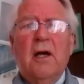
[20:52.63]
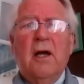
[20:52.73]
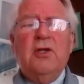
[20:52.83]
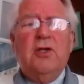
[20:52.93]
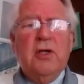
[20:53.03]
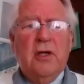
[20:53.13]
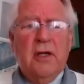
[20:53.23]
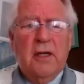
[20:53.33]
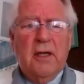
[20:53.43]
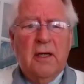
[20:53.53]

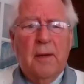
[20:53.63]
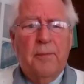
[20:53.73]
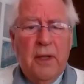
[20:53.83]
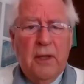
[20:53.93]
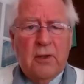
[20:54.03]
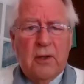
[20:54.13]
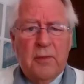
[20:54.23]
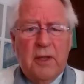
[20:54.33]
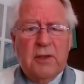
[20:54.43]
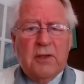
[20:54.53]
journey, a
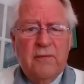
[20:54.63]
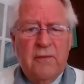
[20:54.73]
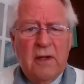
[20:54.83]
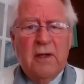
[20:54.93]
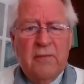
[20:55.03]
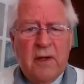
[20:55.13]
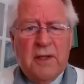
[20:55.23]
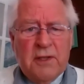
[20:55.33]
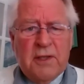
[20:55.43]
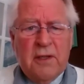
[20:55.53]
pilgrimage, a very,
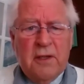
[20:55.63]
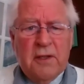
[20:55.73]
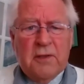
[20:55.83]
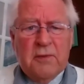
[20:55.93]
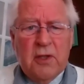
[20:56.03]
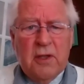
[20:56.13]
very serious